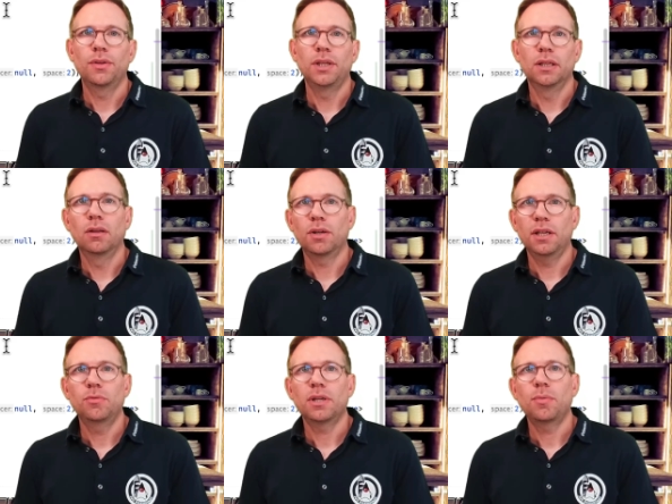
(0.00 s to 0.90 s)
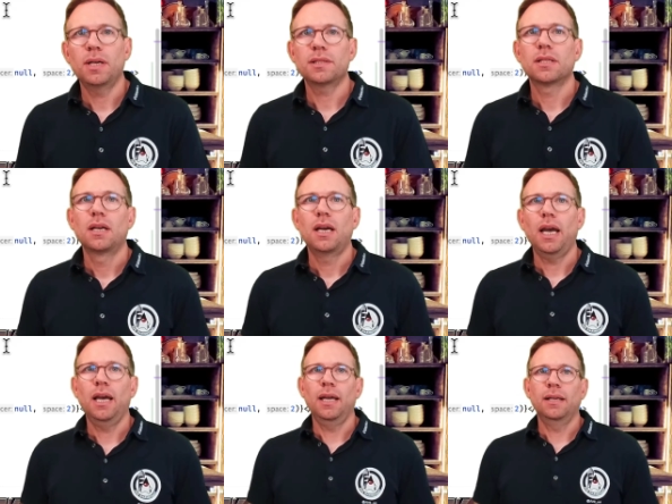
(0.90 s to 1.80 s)
the login request.
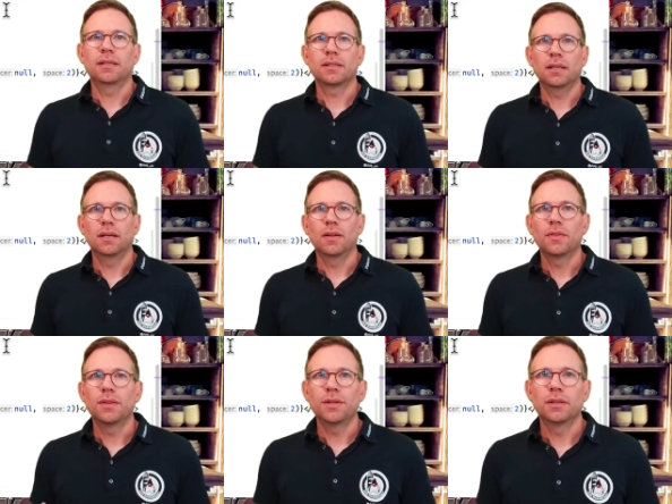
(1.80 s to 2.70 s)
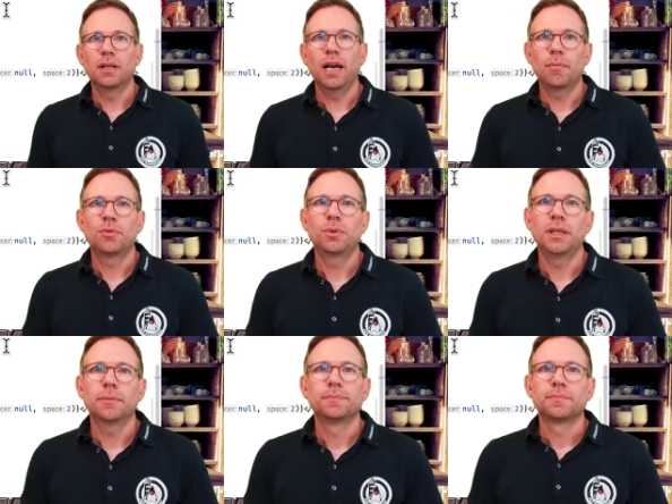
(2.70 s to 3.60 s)
And the
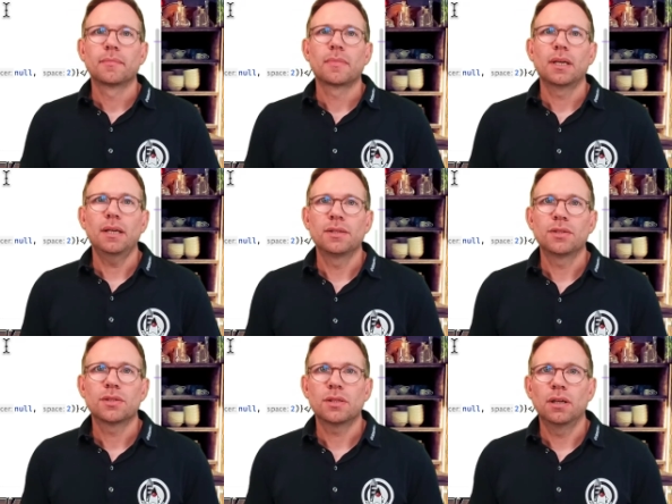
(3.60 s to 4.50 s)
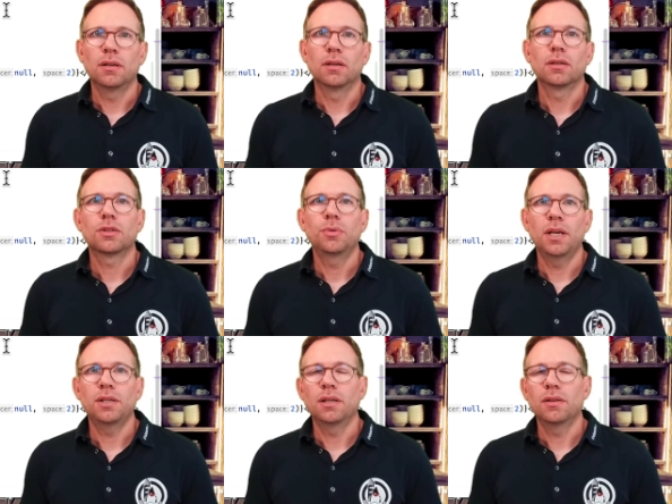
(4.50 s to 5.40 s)
library is
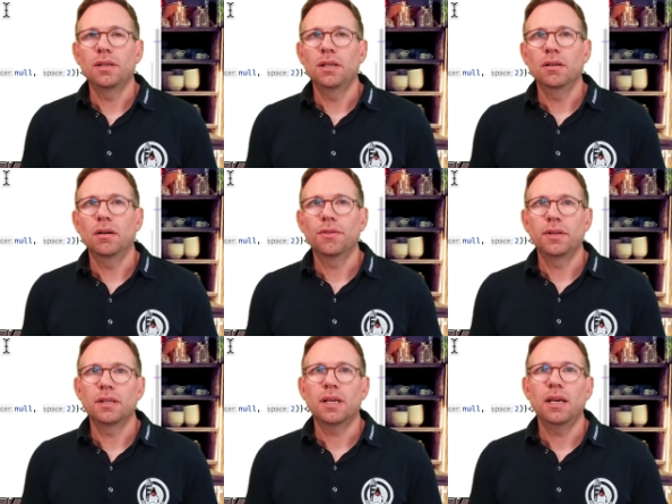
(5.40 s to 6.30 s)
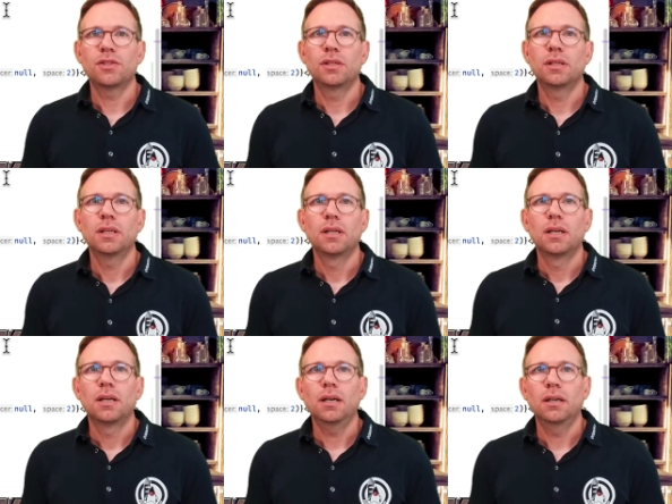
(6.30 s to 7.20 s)
creating the authentication
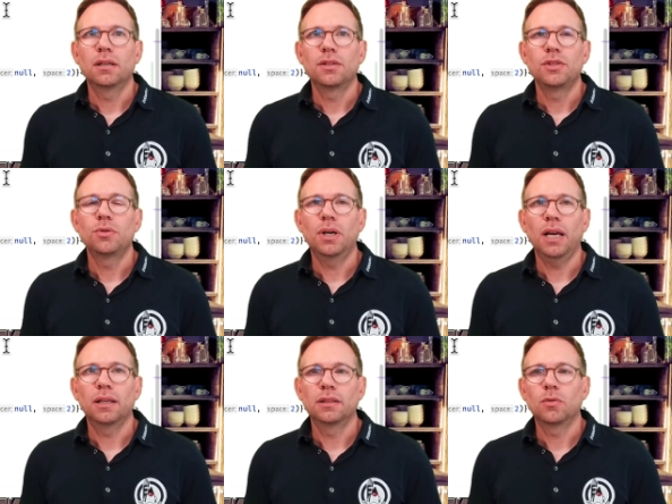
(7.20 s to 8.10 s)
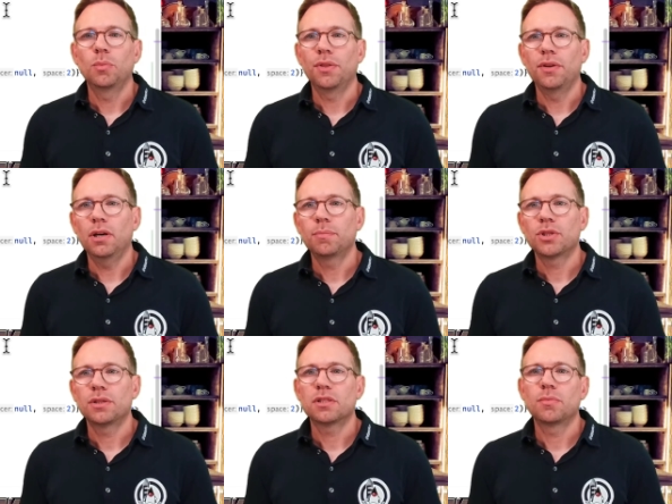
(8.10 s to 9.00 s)
URL with the
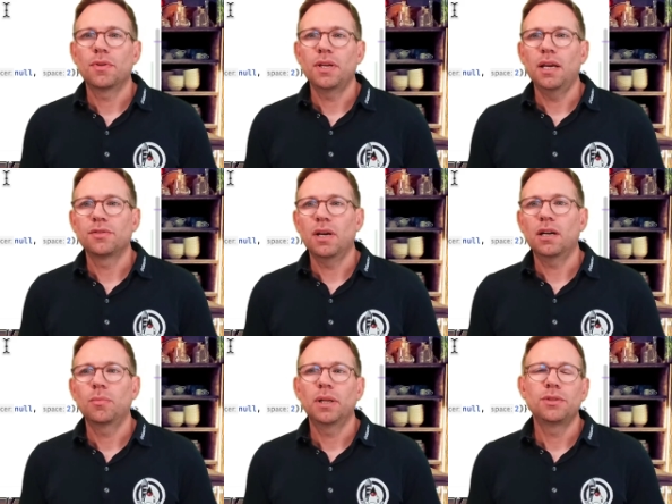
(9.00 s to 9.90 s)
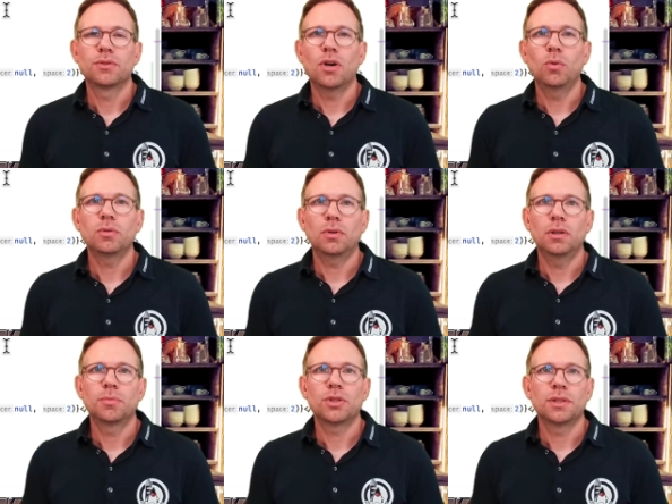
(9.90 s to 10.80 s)
options, with the ACR values gold
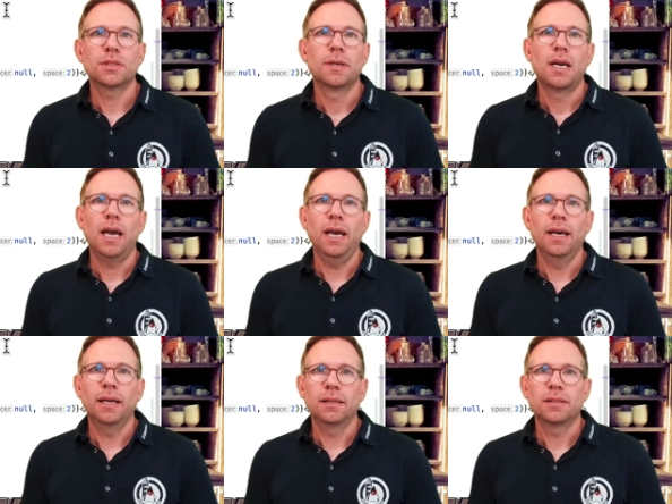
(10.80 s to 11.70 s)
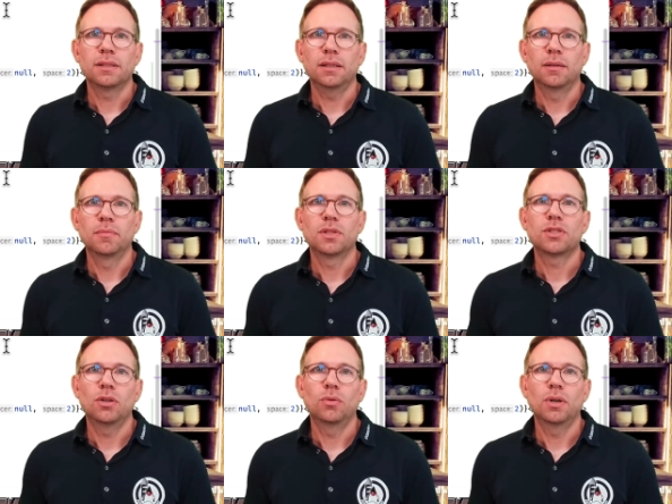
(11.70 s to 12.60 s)
options. And
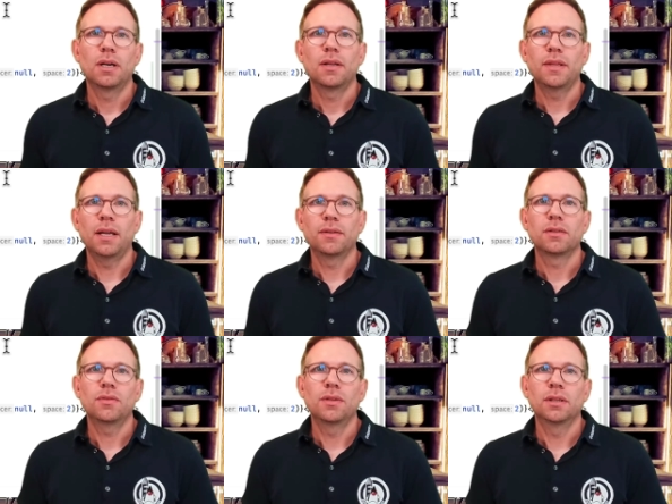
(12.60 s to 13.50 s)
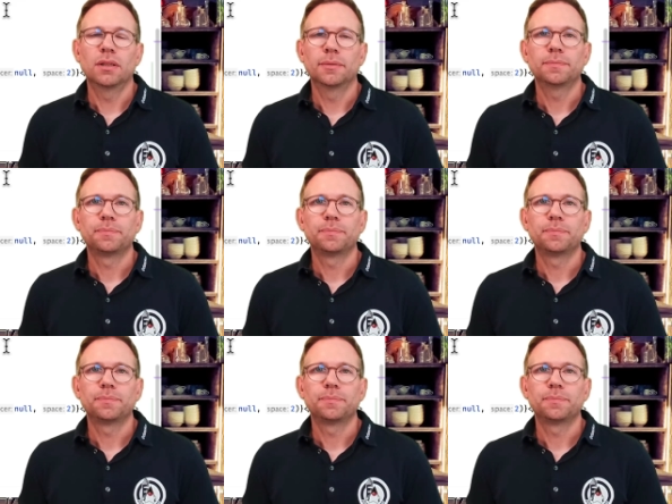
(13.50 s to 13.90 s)
so that the